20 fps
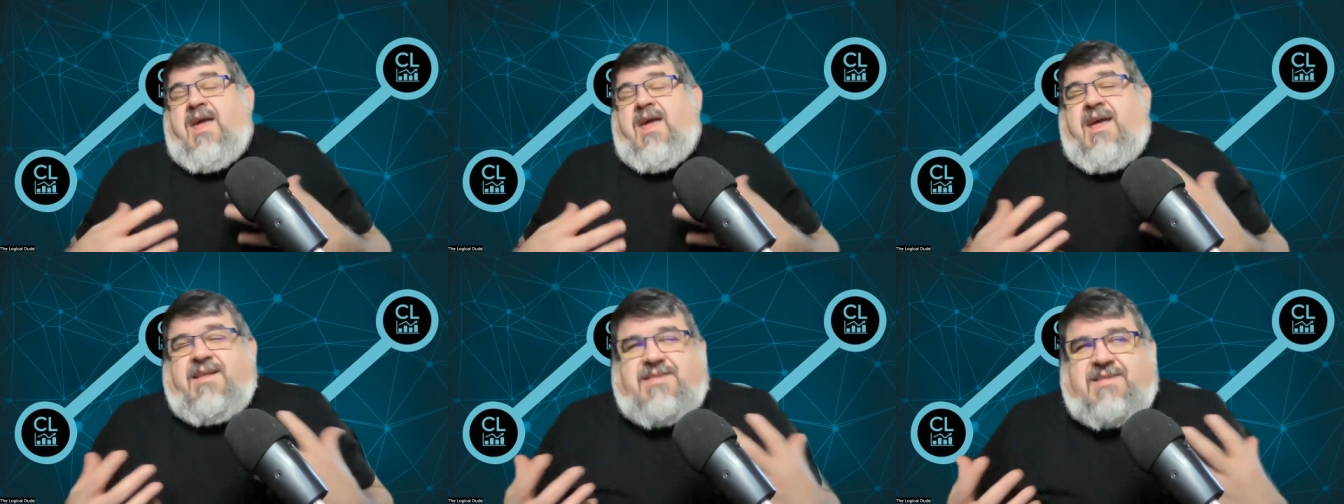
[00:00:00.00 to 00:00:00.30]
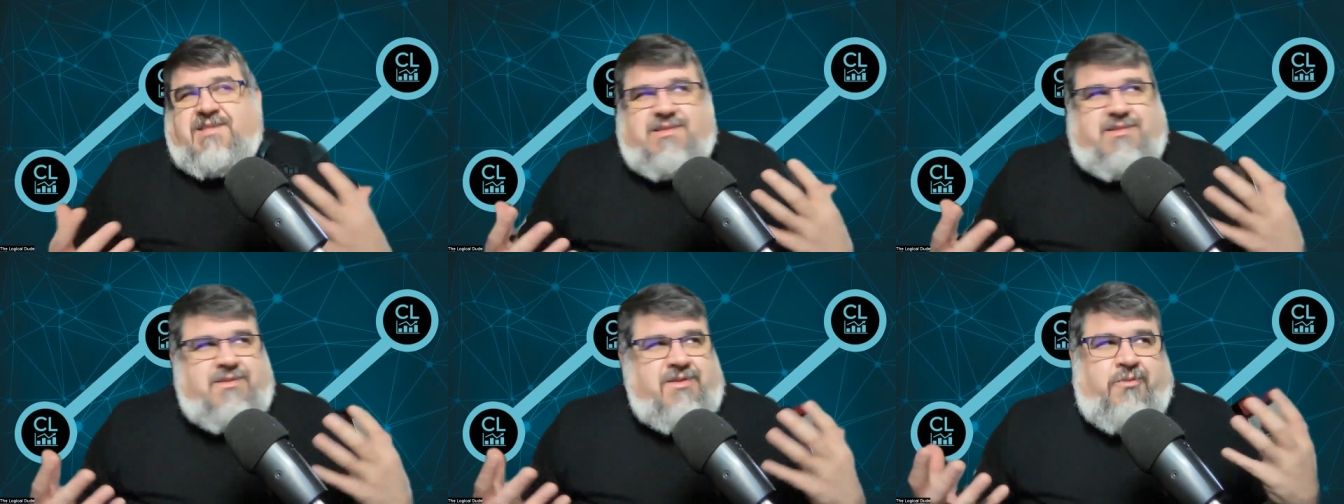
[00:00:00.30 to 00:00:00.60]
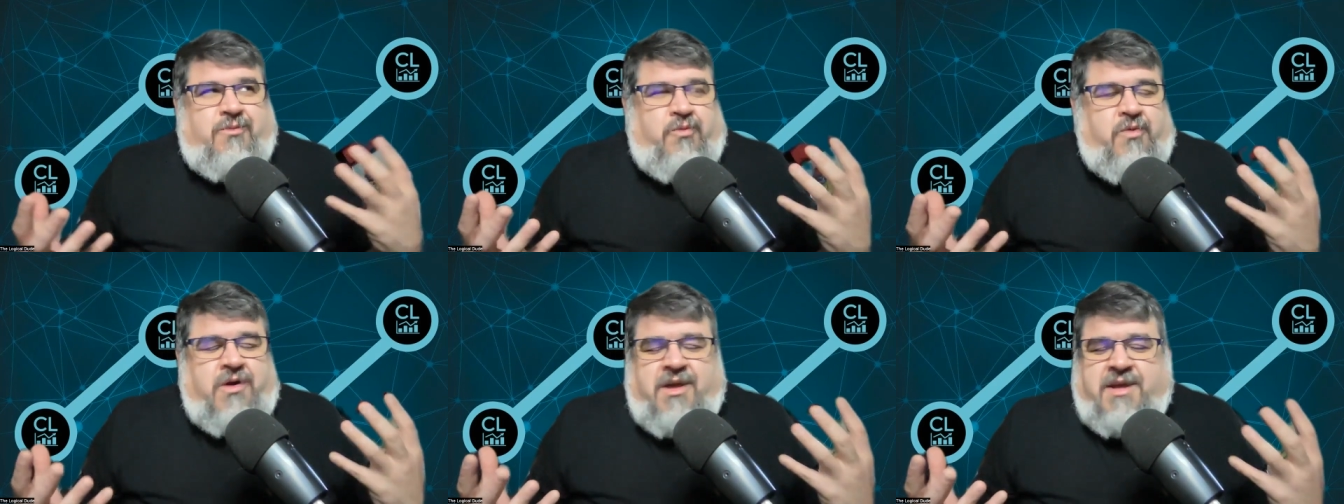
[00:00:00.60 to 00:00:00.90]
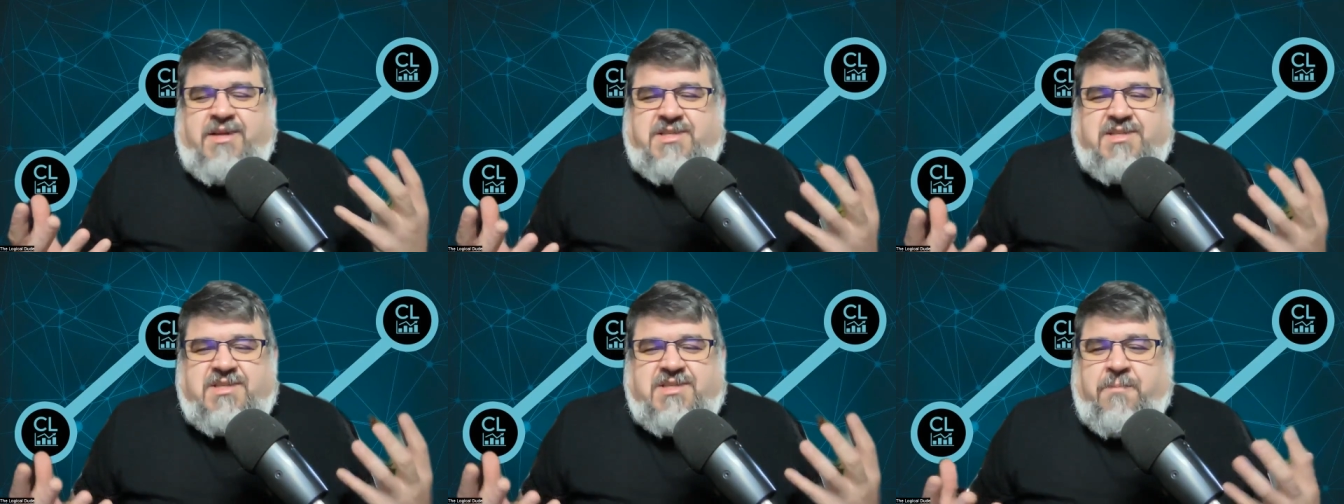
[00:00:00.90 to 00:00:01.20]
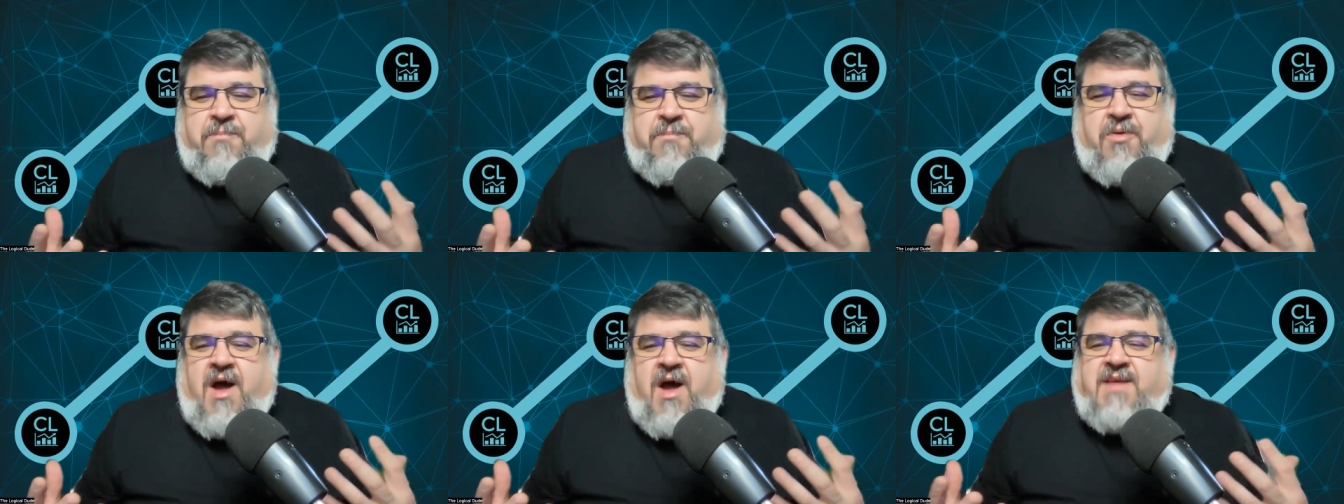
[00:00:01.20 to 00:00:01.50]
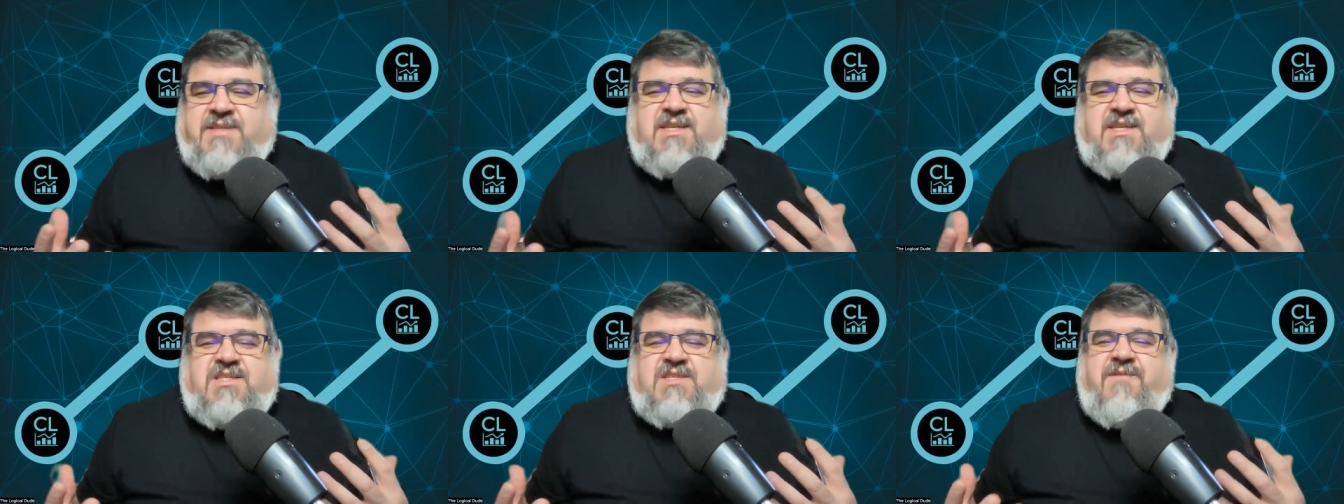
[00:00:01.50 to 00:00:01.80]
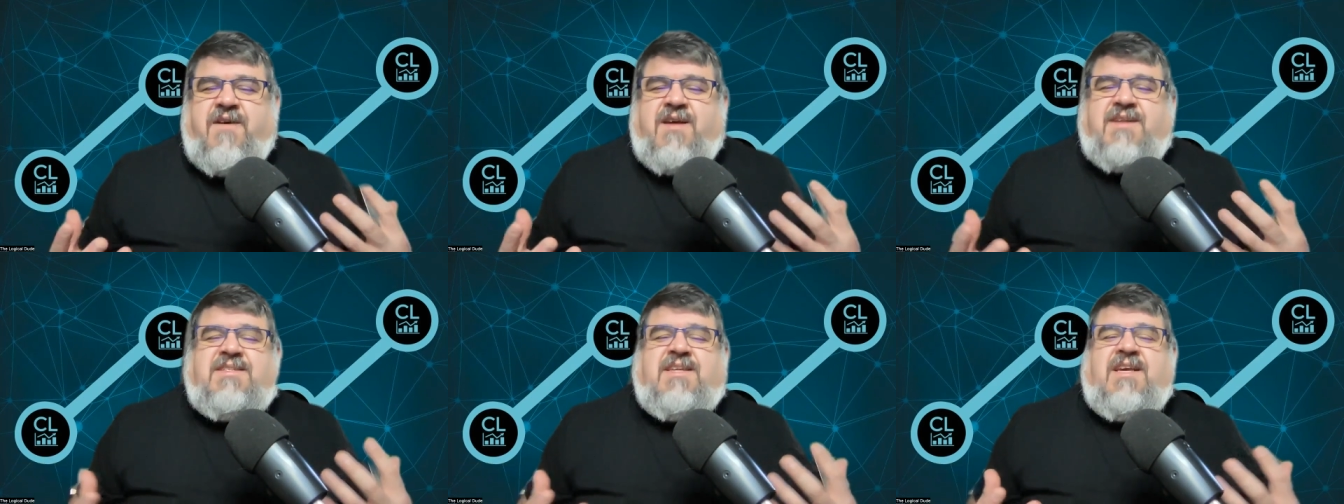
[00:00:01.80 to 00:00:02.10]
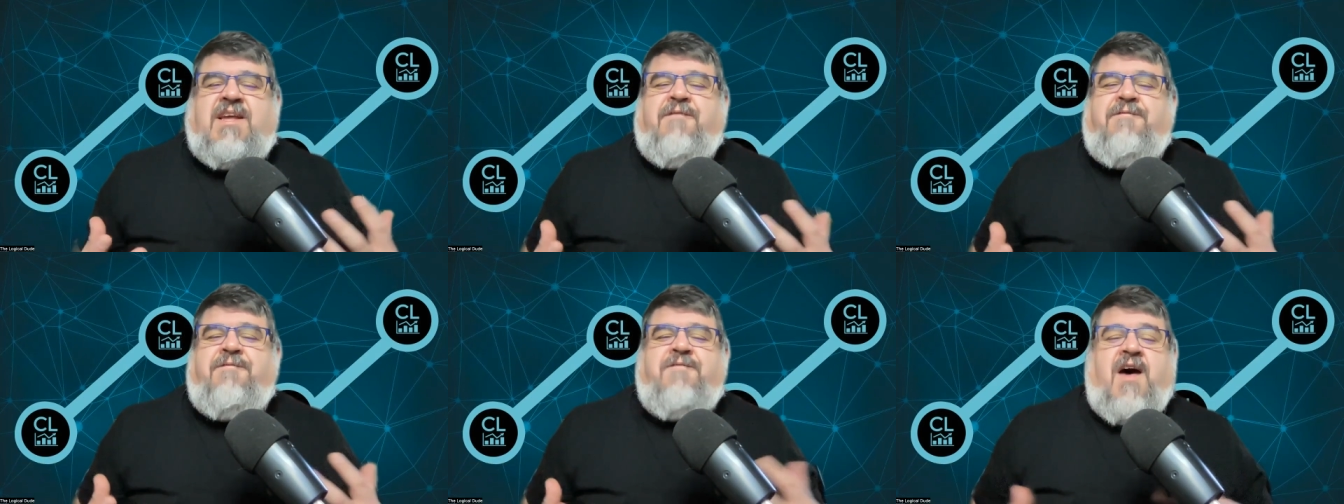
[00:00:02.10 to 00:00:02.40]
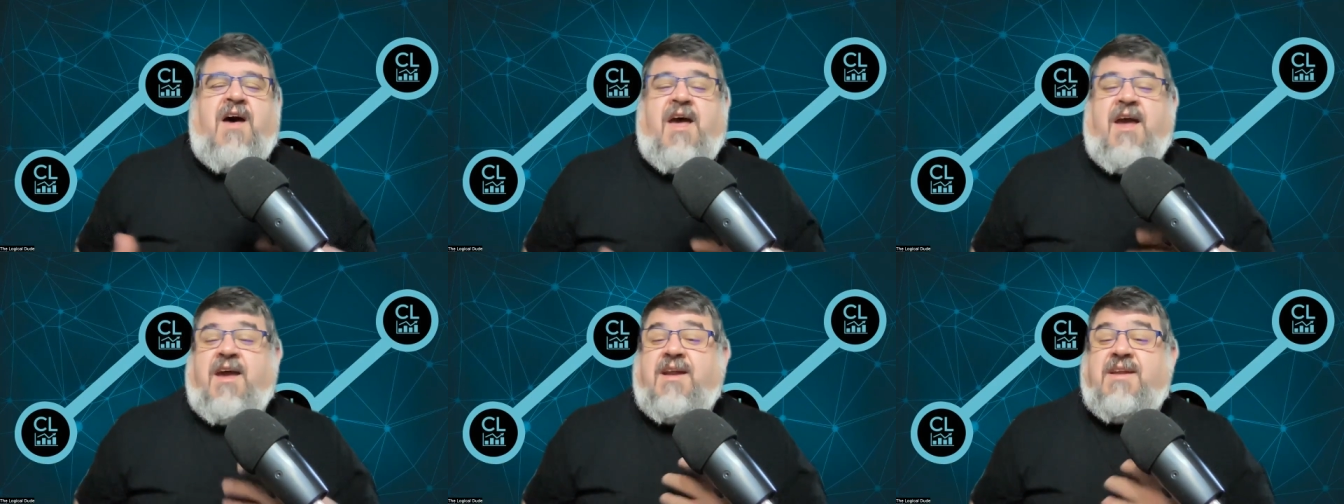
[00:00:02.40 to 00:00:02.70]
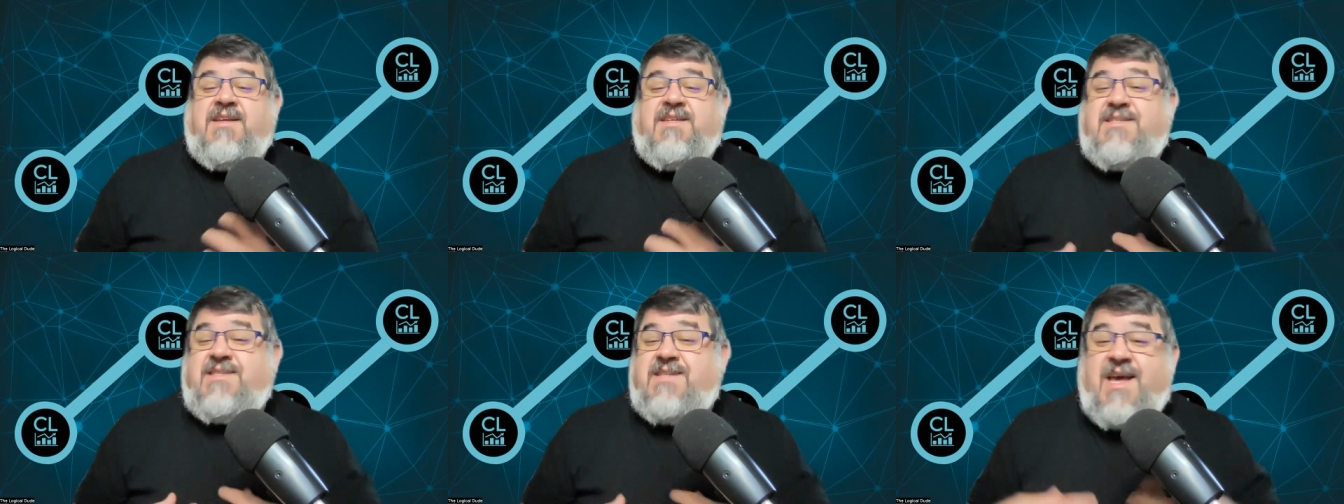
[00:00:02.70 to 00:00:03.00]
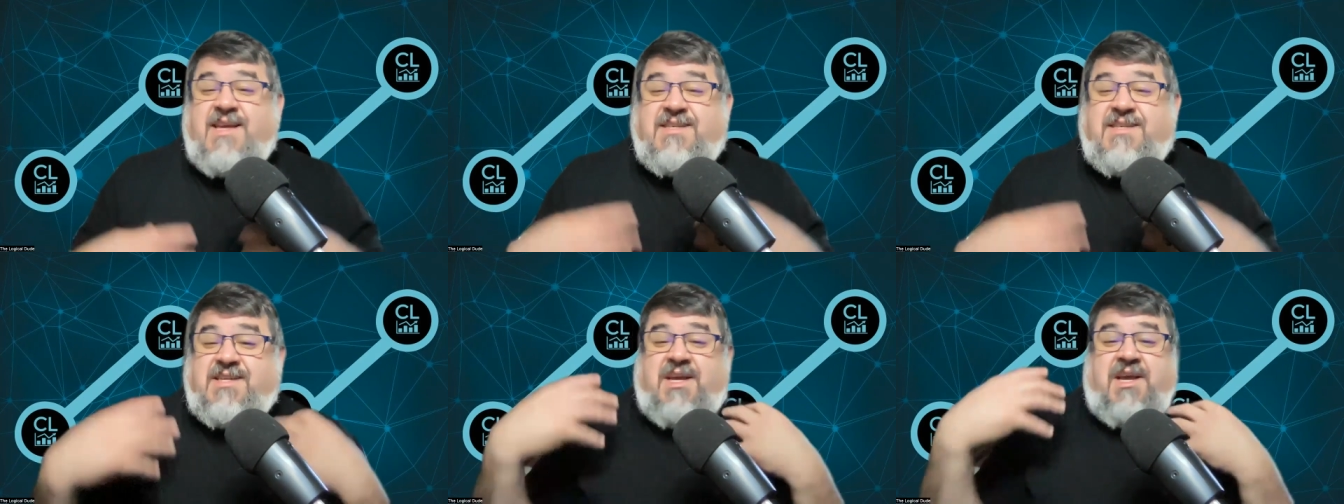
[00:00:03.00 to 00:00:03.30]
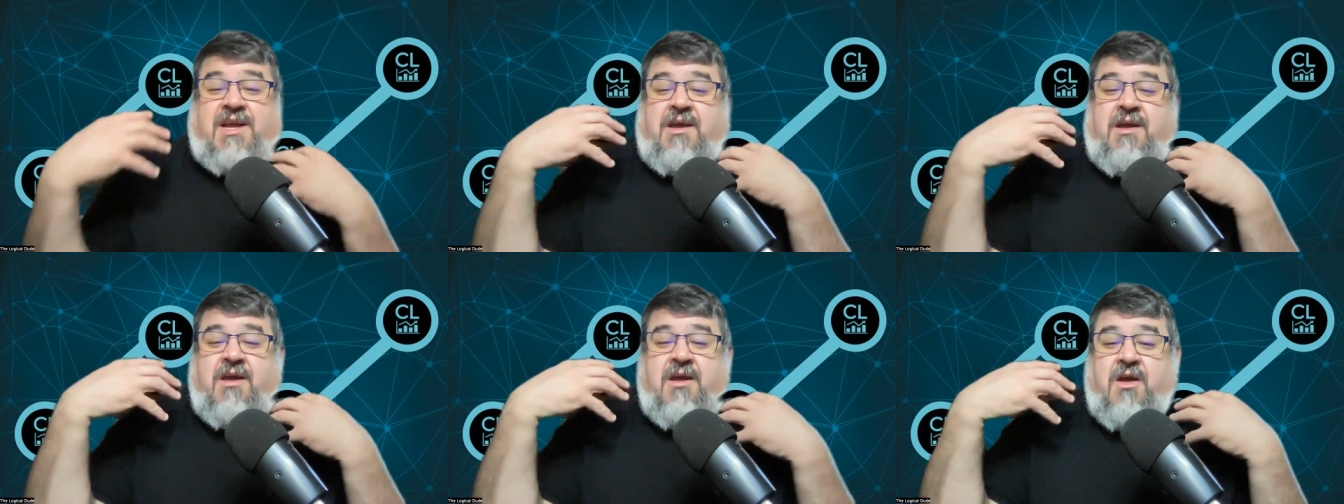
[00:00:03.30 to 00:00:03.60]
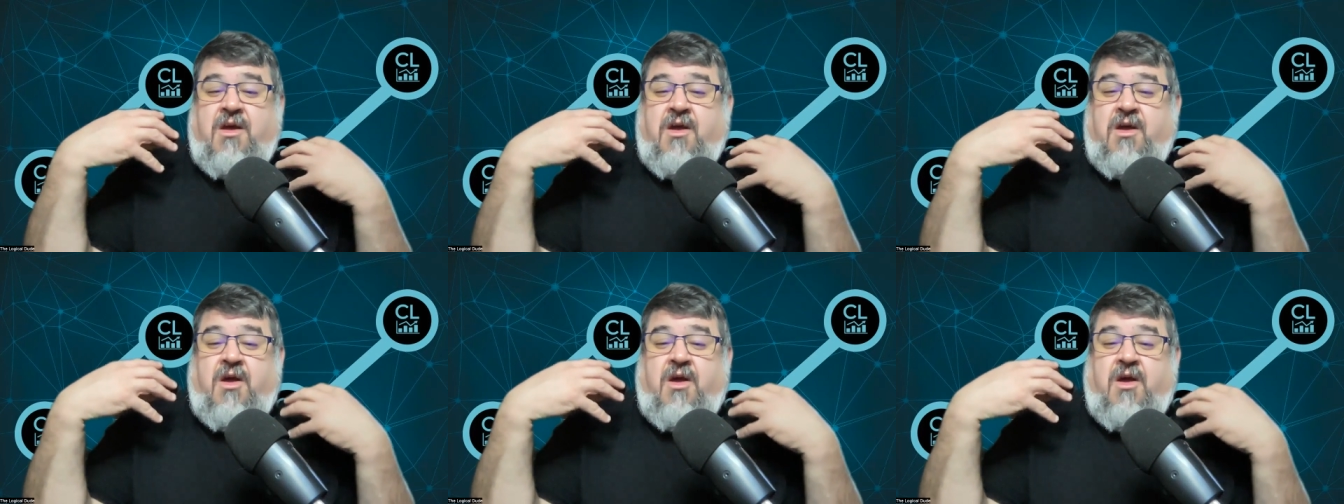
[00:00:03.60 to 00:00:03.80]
it's really just the process of identifying and assessing